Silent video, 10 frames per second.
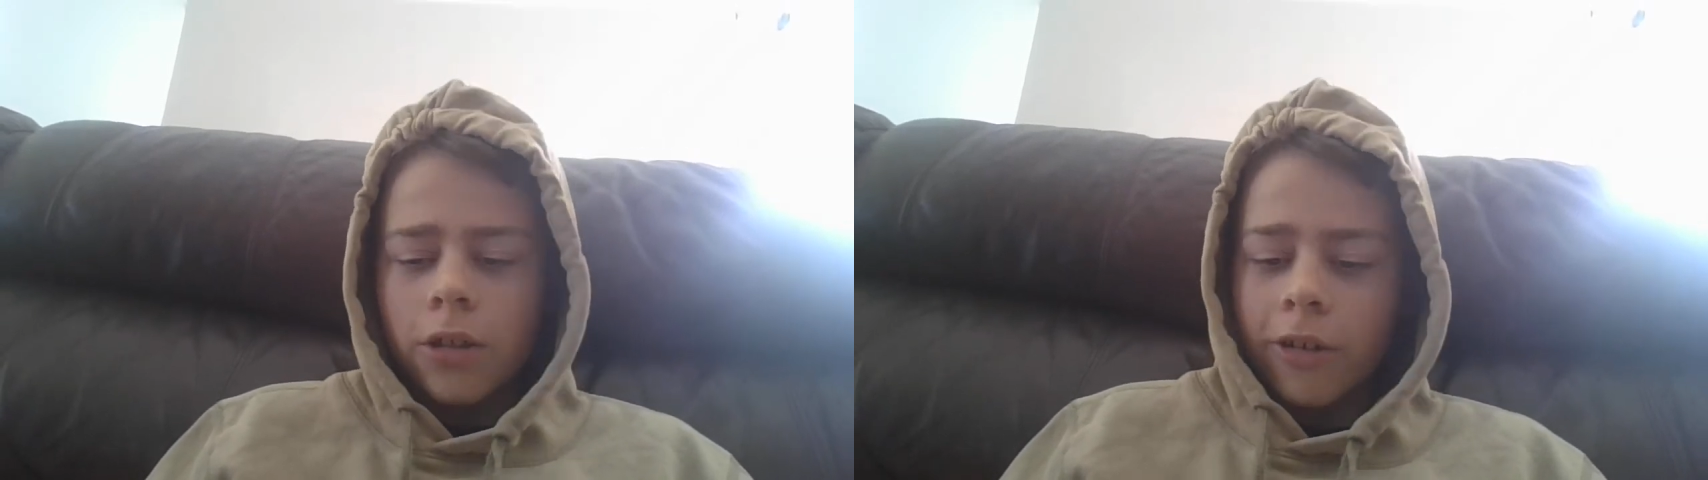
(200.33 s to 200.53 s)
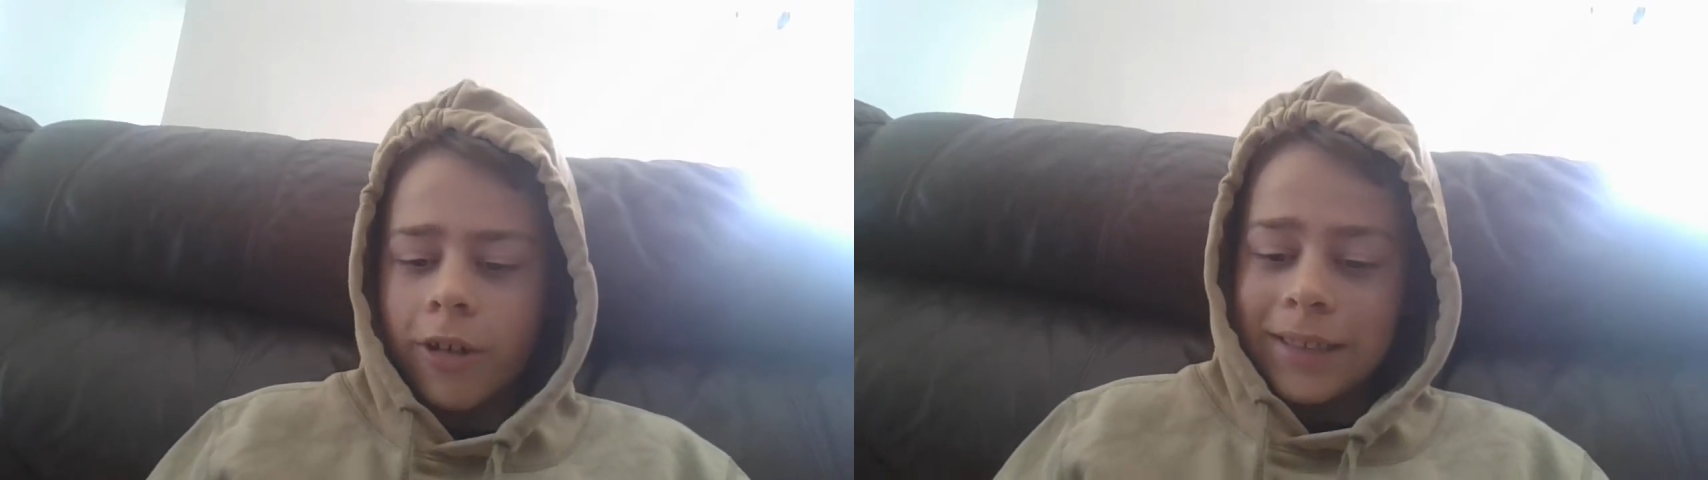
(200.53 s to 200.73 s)

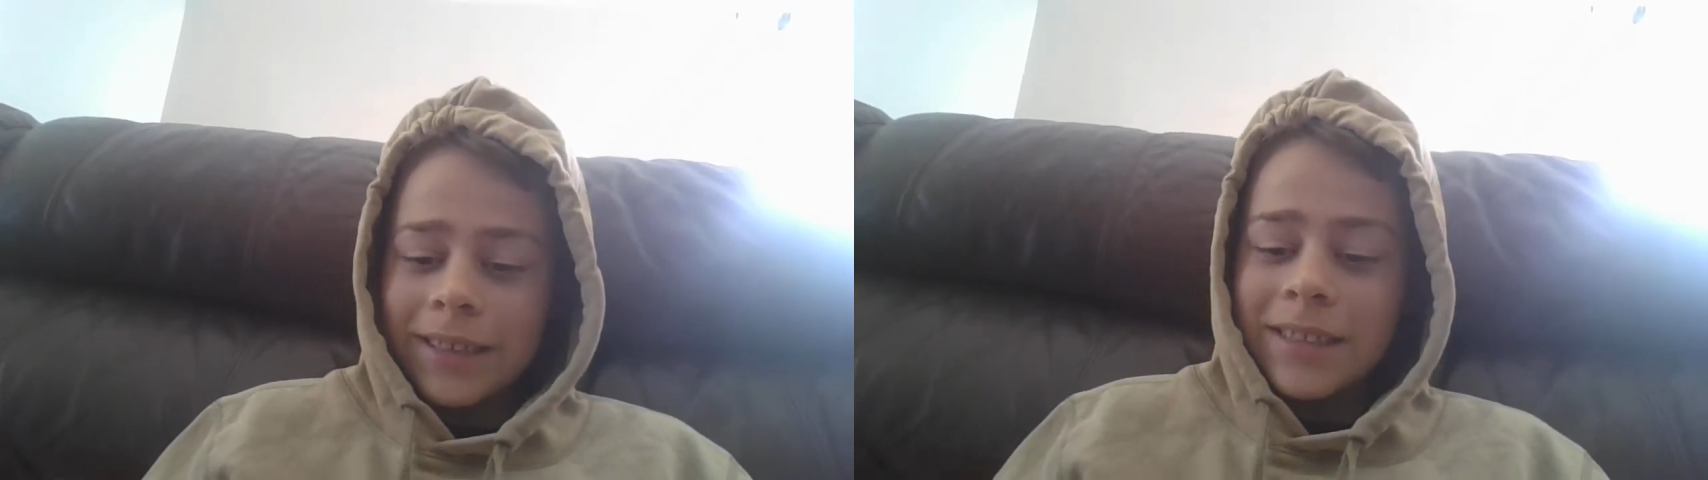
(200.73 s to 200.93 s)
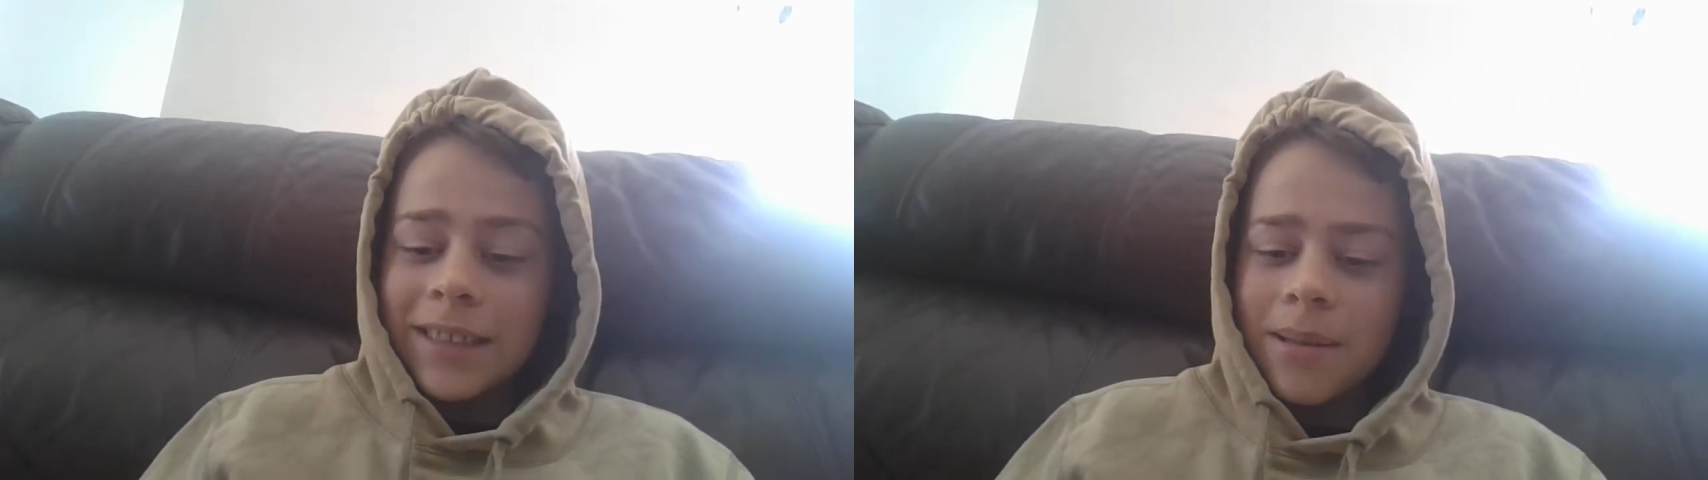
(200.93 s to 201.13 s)
like
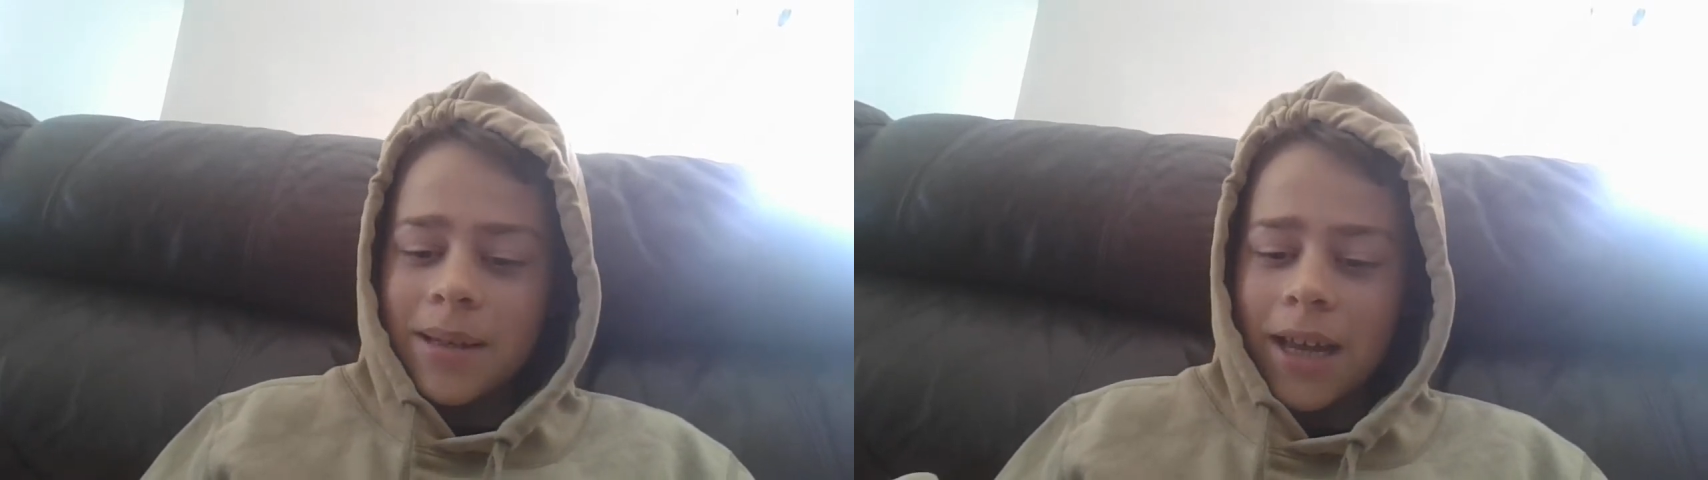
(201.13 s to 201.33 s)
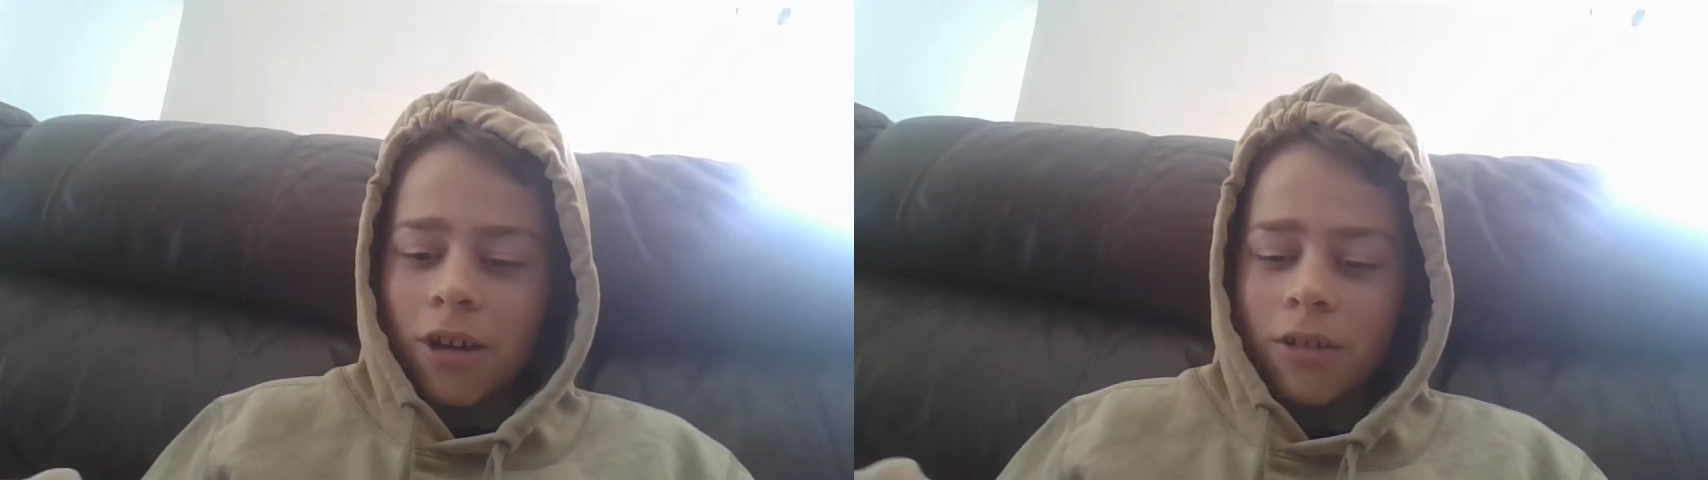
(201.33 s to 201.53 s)
to see him
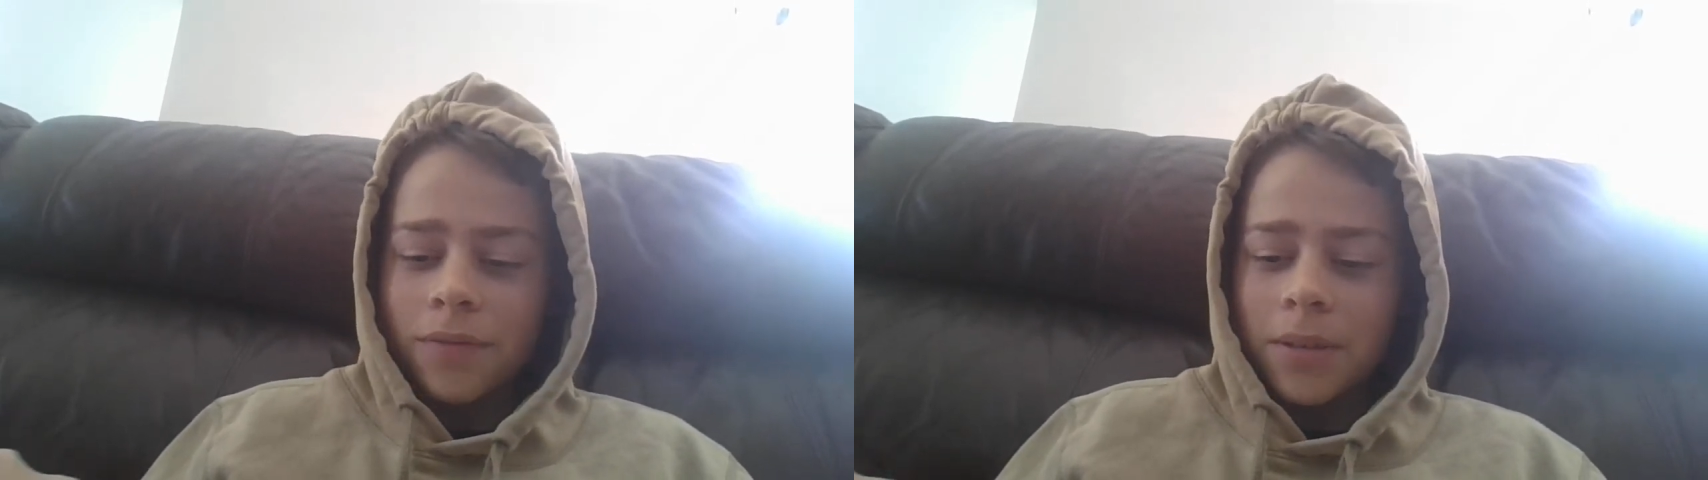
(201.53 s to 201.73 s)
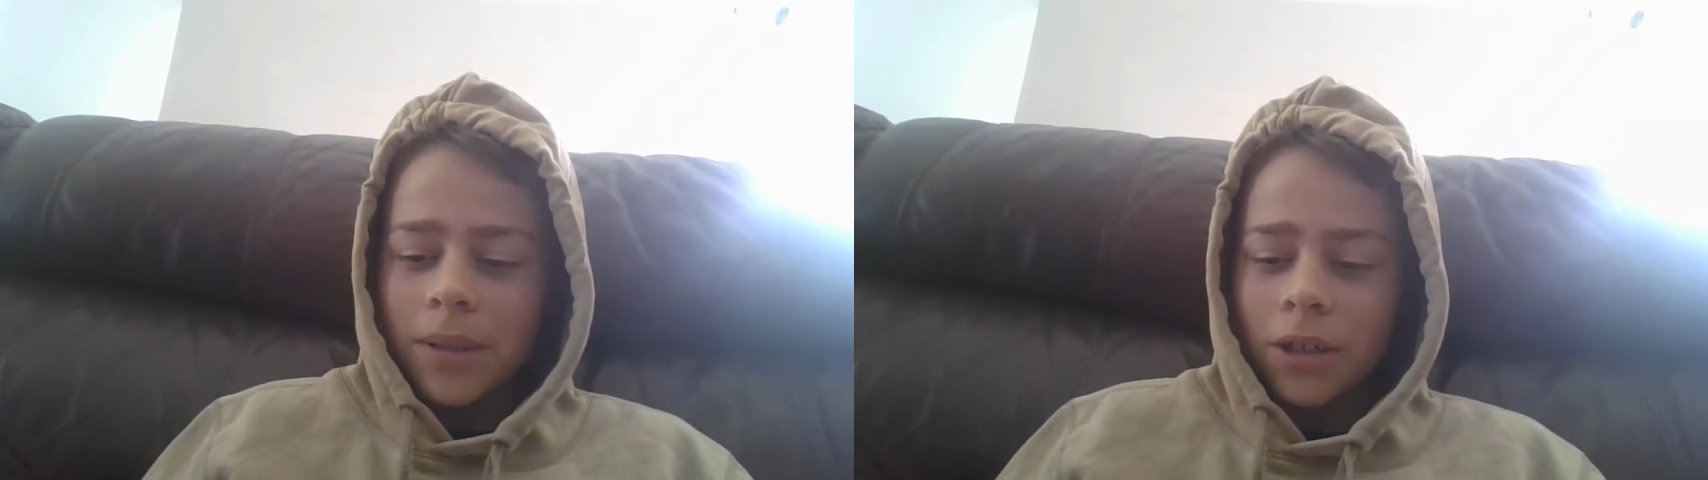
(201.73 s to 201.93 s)
get
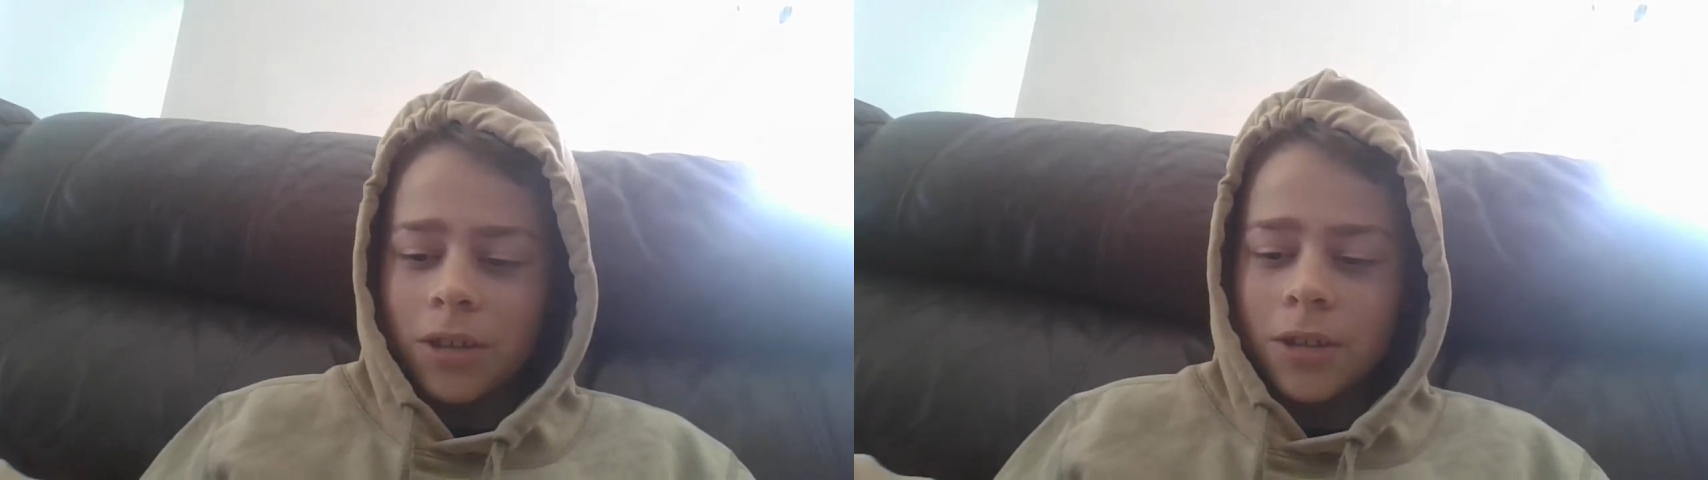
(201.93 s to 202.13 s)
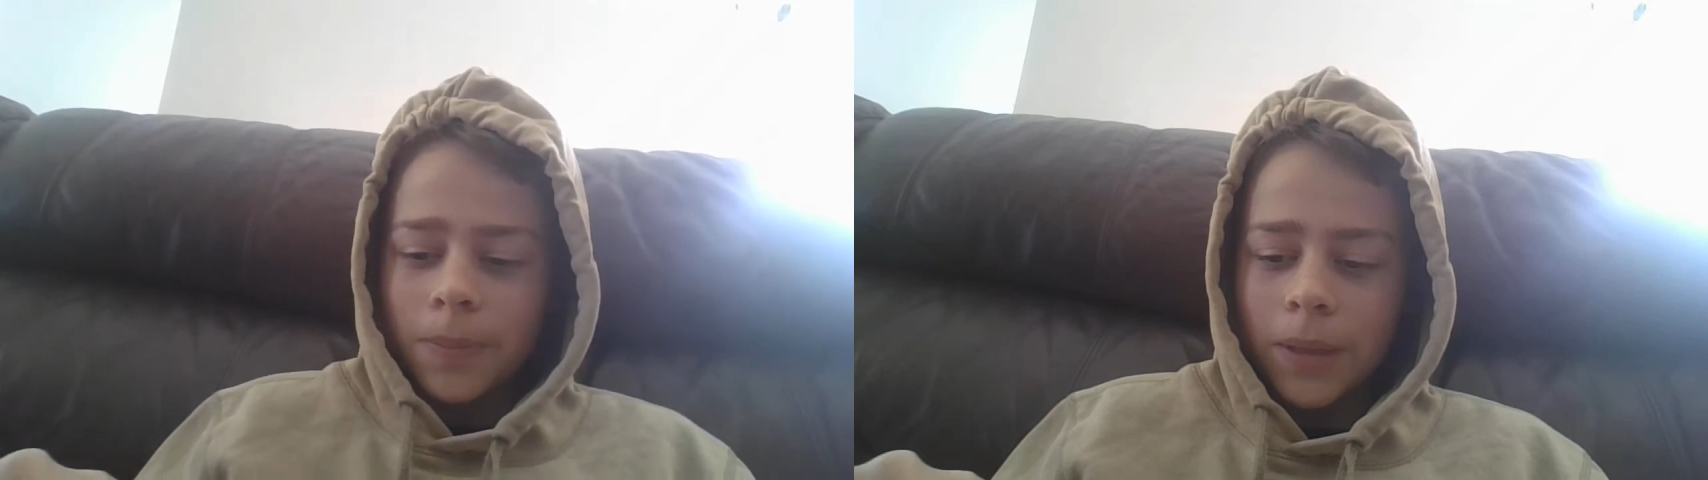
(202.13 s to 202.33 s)
off, to be honest,